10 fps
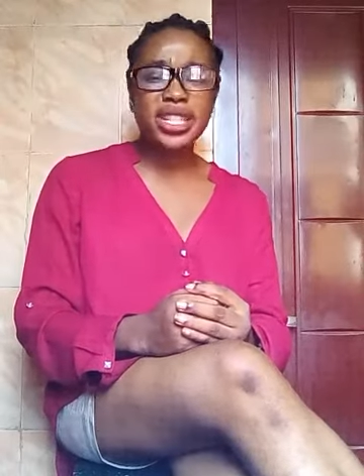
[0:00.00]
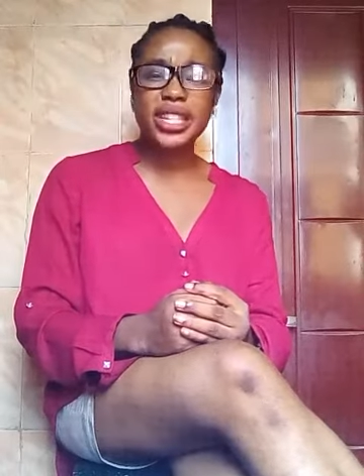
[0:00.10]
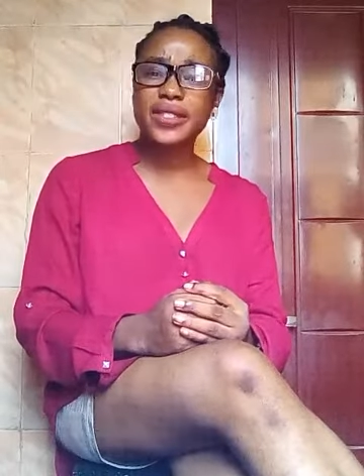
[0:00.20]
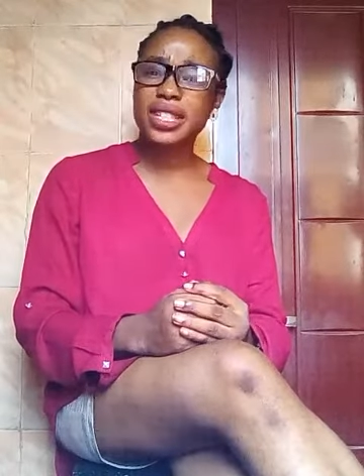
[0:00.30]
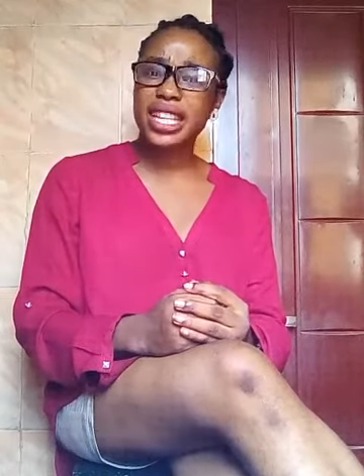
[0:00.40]

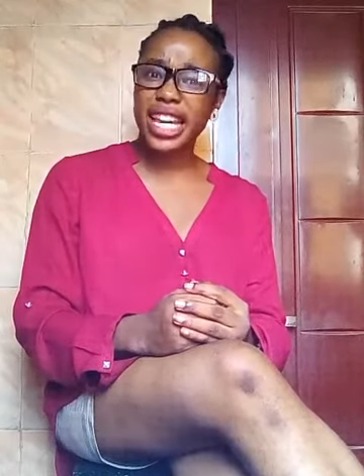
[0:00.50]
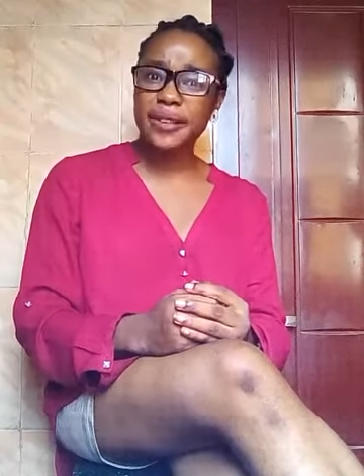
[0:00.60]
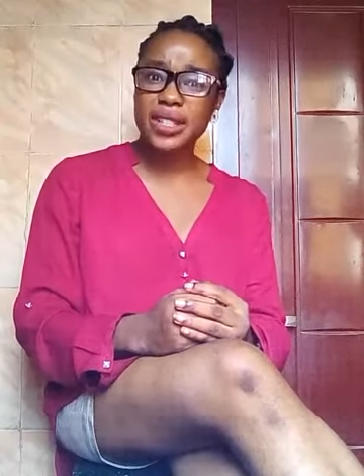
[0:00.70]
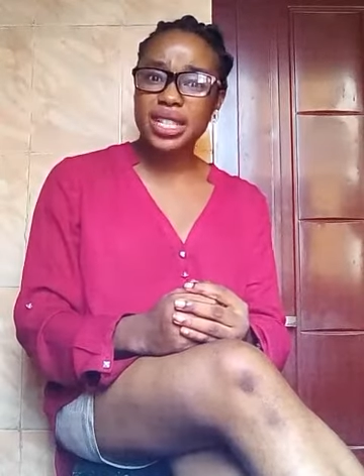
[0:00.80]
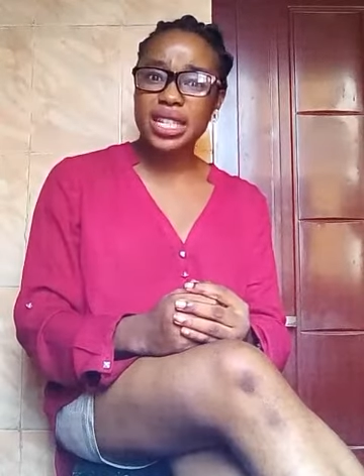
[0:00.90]
receives
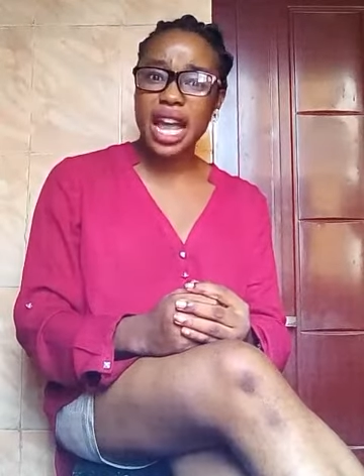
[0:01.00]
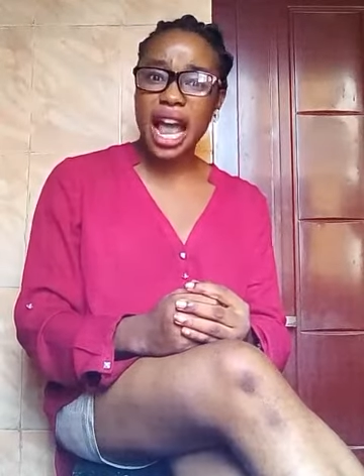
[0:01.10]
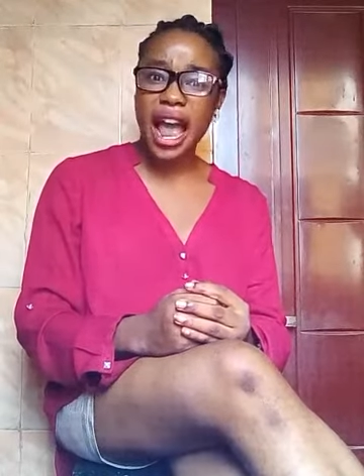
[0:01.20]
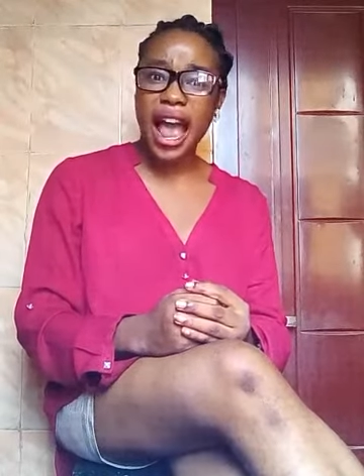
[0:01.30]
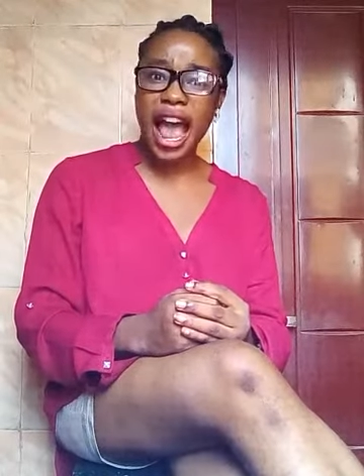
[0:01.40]
gifts
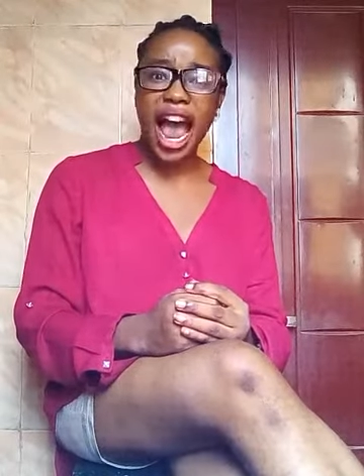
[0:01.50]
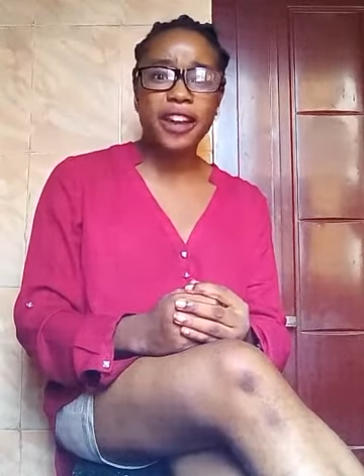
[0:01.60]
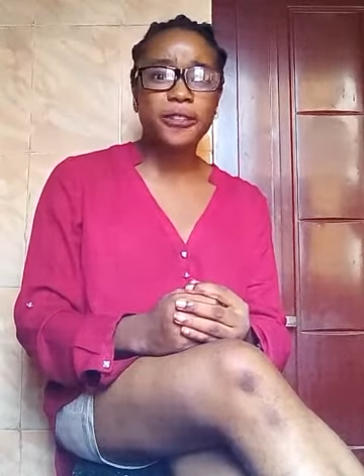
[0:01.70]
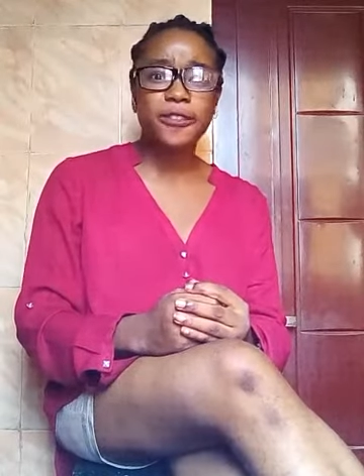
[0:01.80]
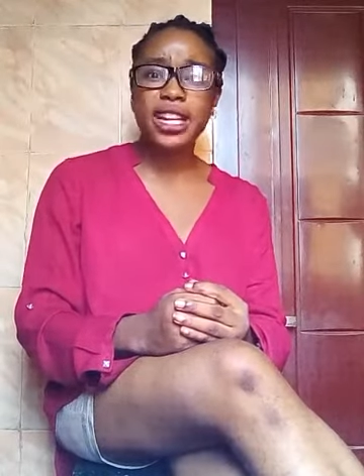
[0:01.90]

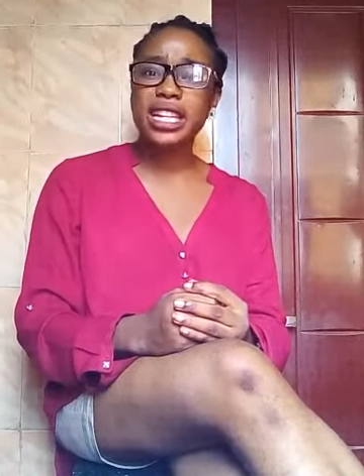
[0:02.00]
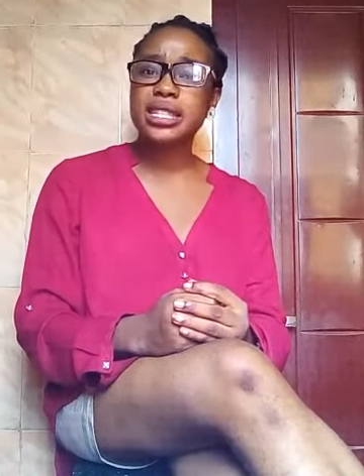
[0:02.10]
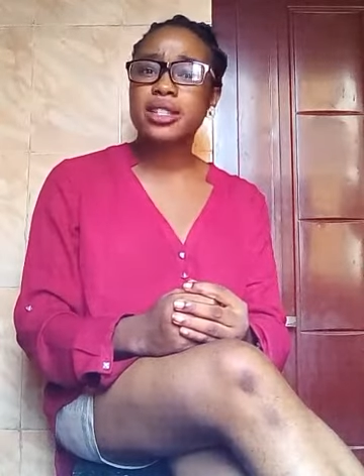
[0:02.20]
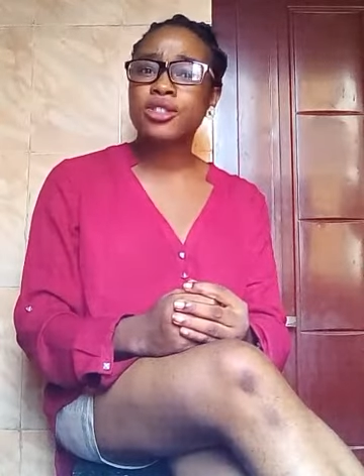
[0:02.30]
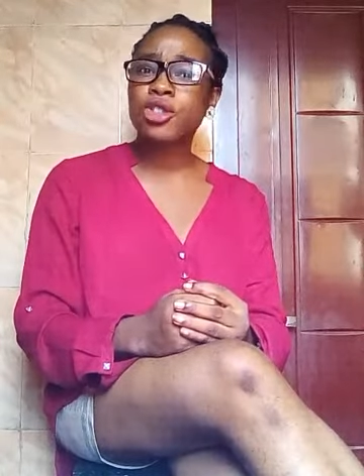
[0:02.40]
and
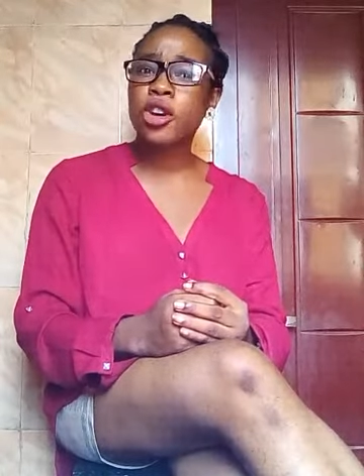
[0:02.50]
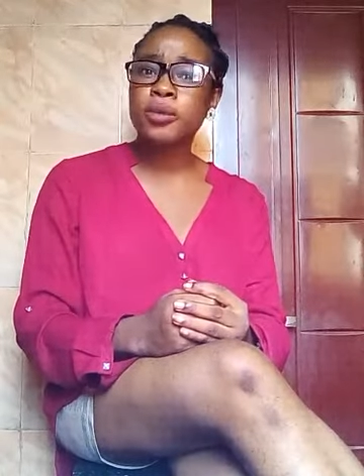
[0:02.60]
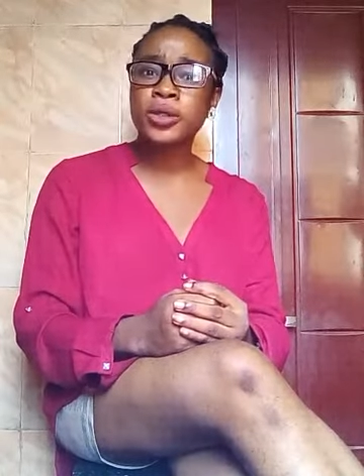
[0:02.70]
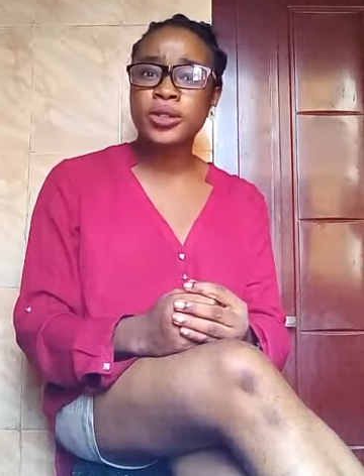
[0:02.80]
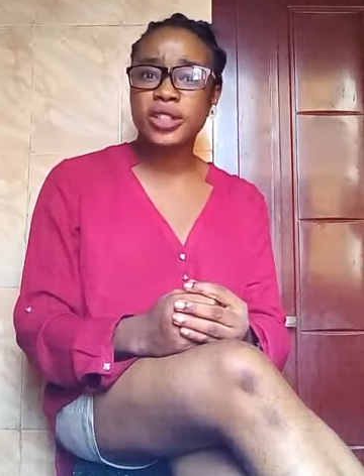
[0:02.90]
feel it's a
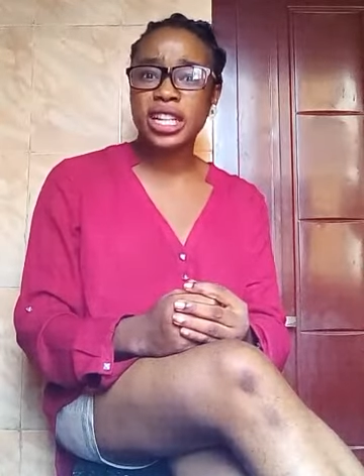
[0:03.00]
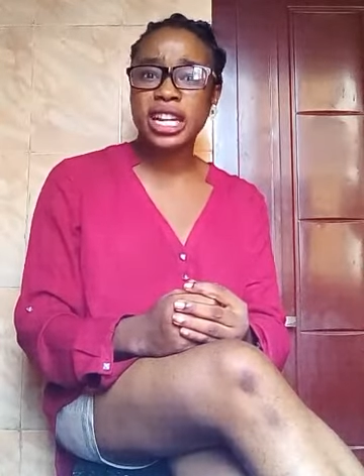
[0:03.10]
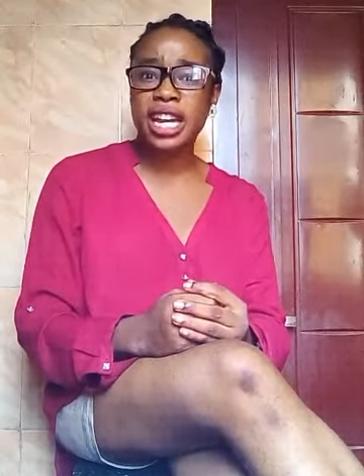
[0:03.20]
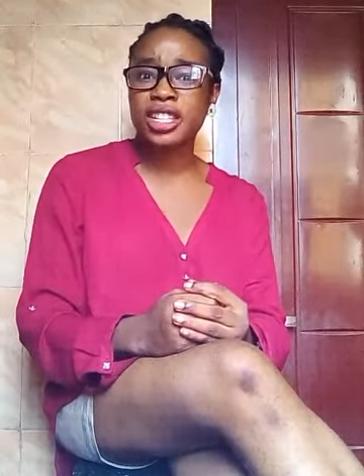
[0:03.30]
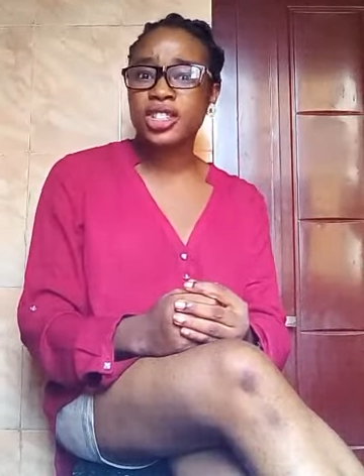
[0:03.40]
normal
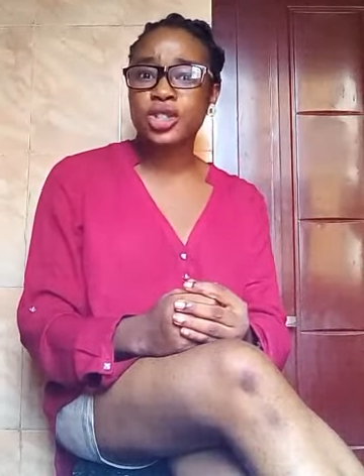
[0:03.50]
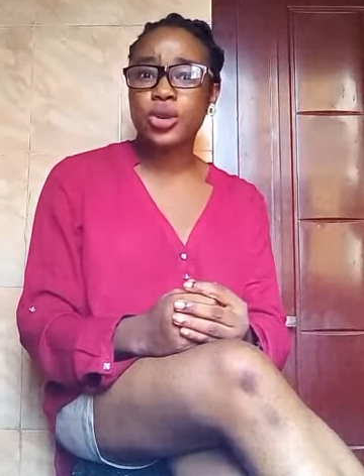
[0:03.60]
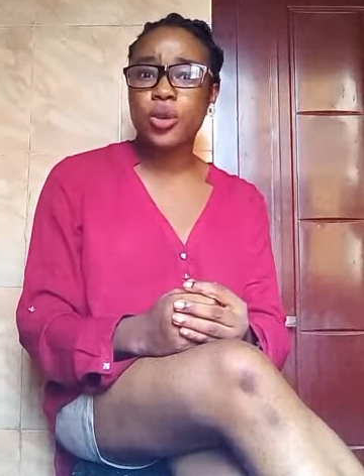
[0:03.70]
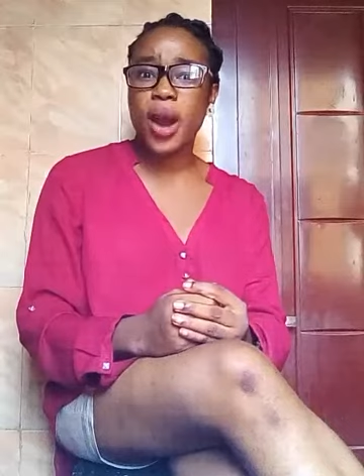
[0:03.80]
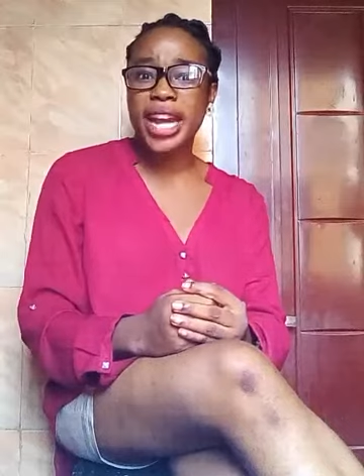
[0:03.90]
thing and
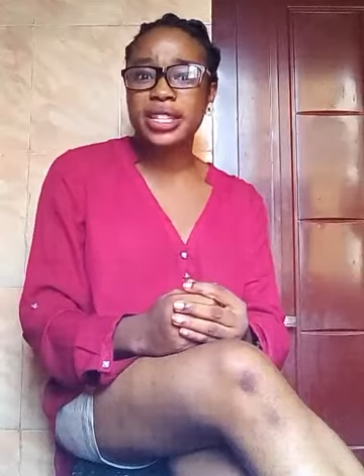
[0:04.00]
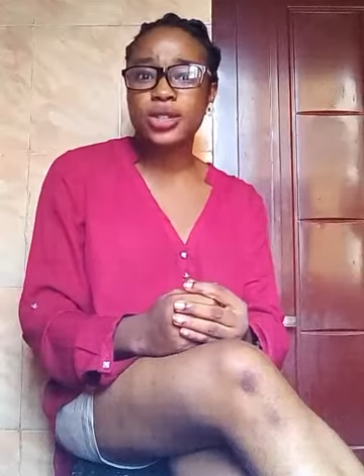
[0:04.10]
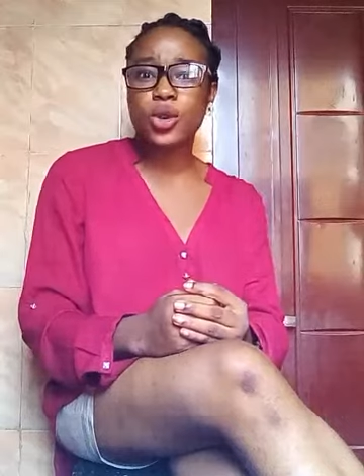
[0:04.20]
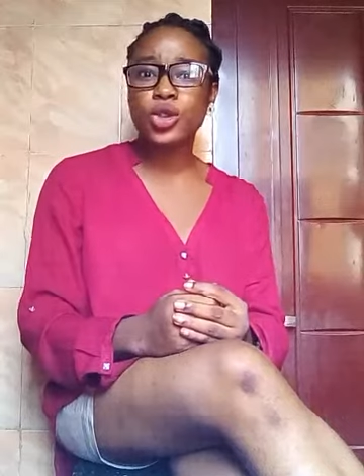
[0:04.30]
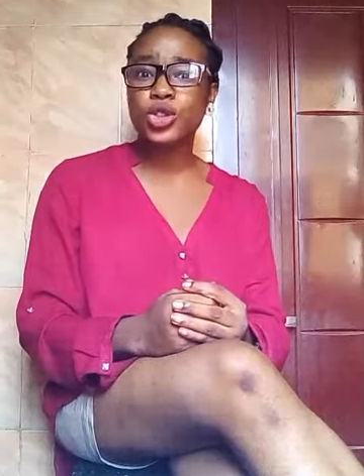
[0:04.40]
it's your right,
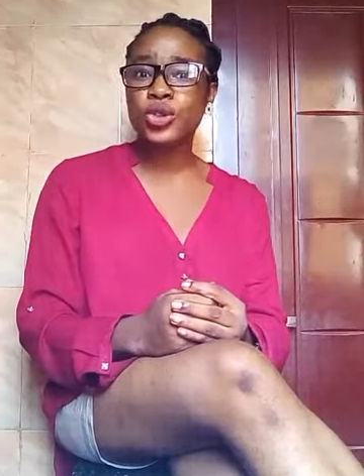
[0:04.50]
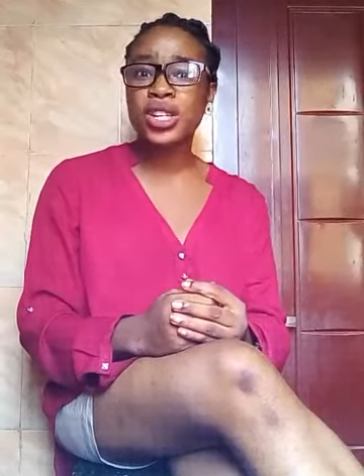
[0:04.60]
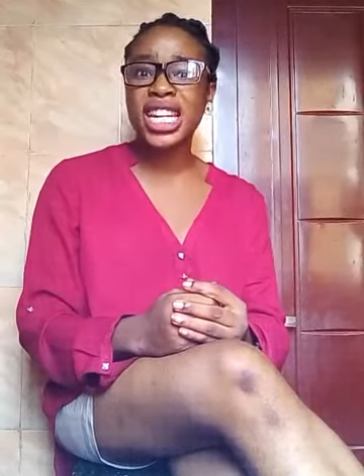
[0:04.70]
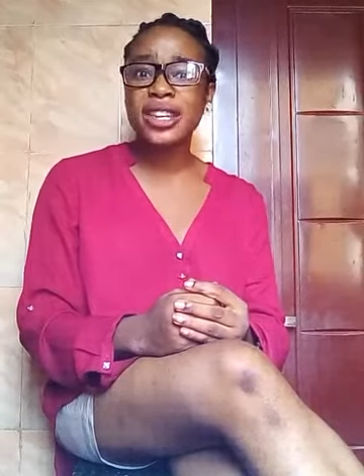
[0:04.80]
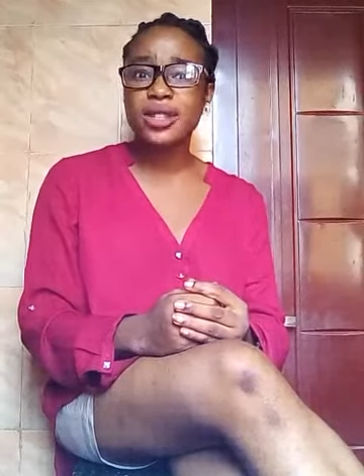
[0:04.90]
so you
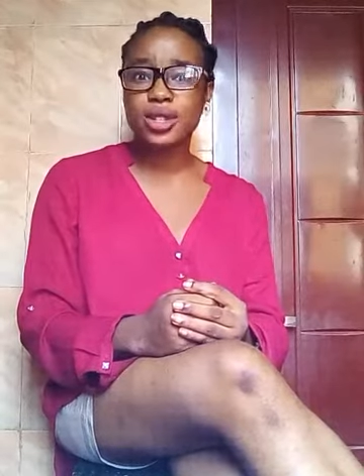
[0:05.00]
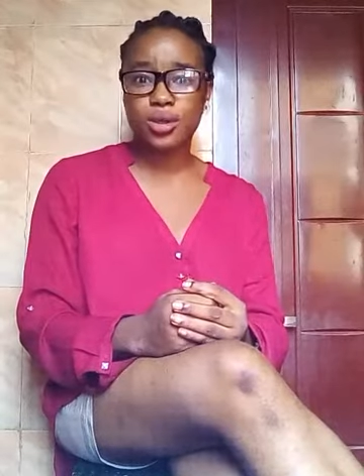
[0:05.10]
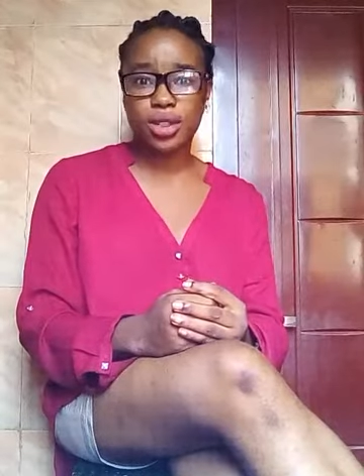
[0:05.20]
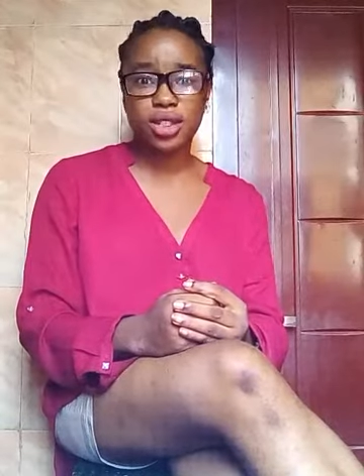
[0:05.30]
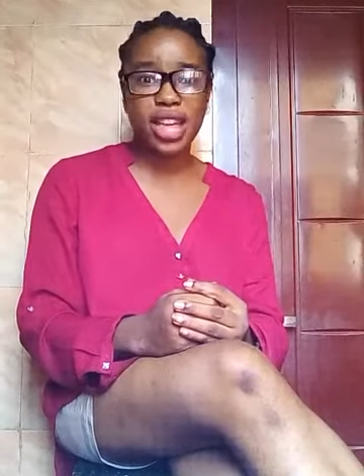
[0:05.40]
don't need
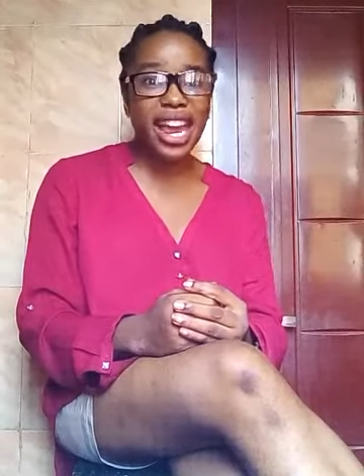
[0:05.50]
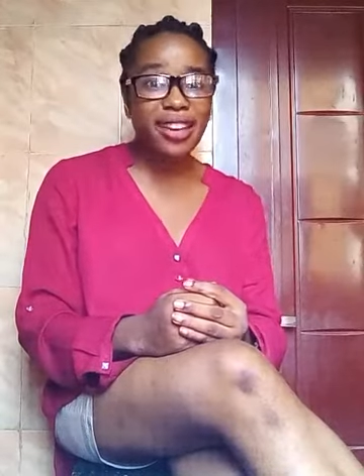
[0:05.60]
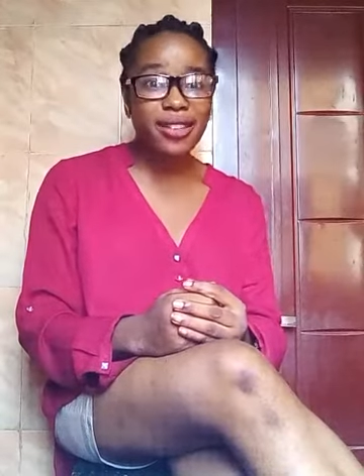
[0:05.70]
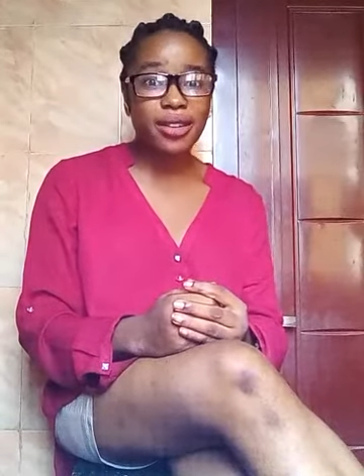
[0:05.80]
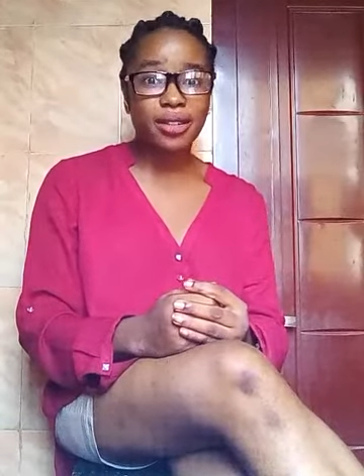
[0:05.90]
to thank